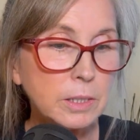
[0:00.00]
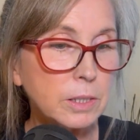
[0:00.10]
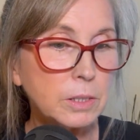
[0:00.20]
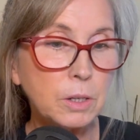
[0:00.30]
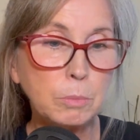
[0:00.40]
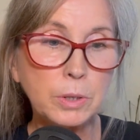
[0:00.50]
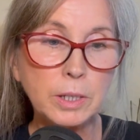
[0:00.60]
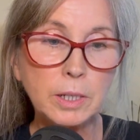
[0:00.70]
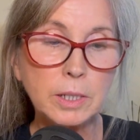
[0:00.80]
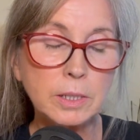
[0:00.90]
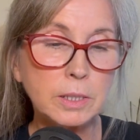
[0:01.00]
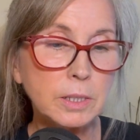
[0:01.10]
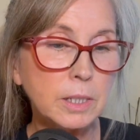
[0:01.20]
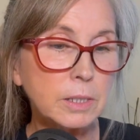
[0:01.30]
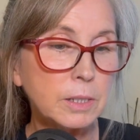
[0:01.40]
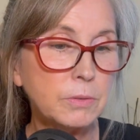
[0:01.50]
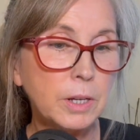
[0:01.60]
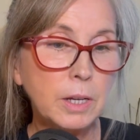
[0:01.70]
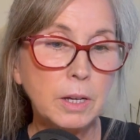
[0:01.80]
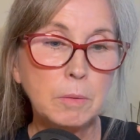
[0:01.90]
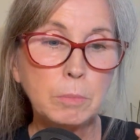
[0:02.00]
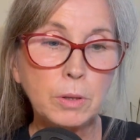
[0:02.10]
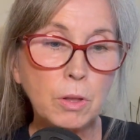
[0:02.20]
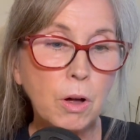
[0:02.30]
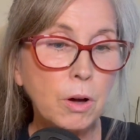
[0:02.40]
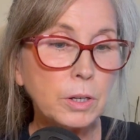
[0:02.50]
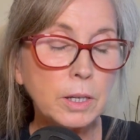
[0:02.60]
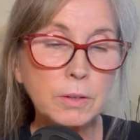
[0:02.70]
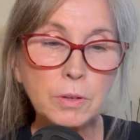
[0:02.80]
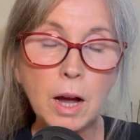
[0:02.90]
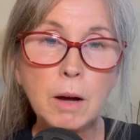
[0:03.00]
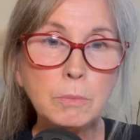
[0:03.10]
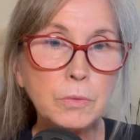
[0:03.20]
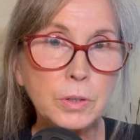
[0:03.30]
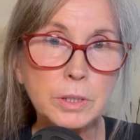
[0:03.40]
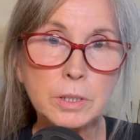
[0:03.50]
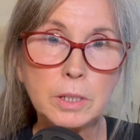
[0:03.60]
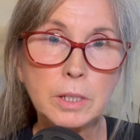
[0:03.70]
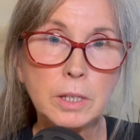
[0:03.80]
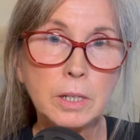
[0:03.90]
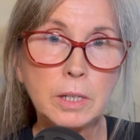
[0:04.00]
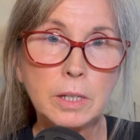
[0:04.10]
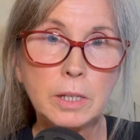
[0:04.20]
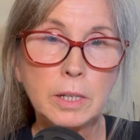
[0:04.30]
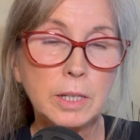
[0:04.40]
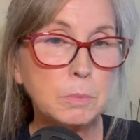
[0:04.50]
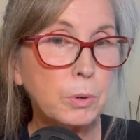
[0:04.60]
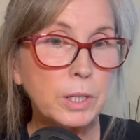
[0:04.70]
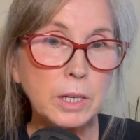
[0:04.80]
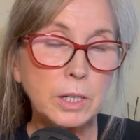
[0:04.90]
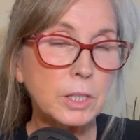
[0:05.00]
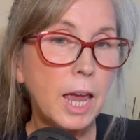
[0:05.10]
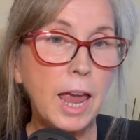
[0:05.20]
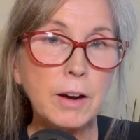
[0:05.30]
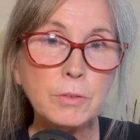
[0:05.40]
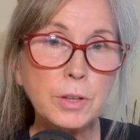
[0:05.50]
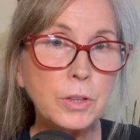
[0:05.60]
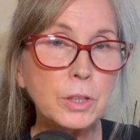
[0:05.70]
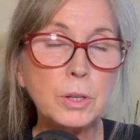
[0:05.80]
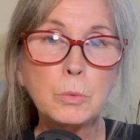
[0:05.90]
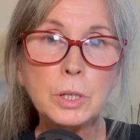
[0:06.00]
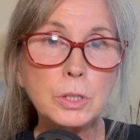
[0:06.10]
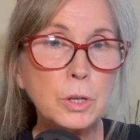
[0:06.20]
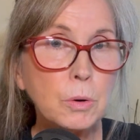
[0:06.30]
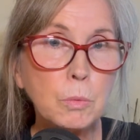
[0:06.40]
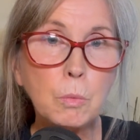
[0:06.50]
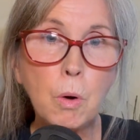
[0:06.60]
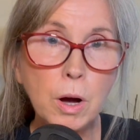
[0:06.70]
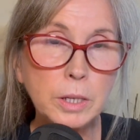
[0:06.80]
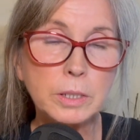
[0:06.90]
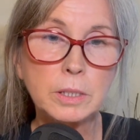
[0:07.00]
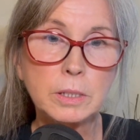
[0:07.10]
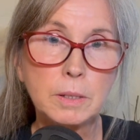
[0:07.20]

It's not bringing us a sense of belonging, of comfort. It's bringing us everything that we don't want.